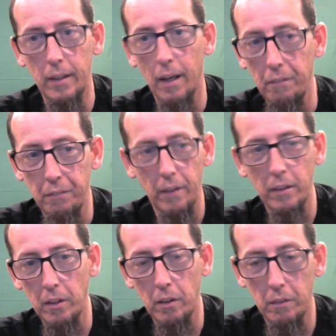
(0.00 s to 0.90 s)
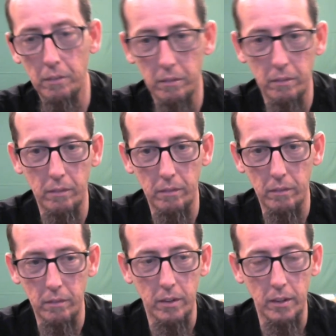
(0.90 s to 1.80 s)
a fun little
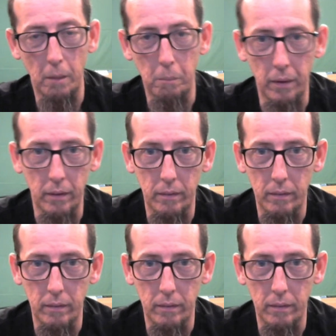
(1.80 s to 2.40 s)
snippet,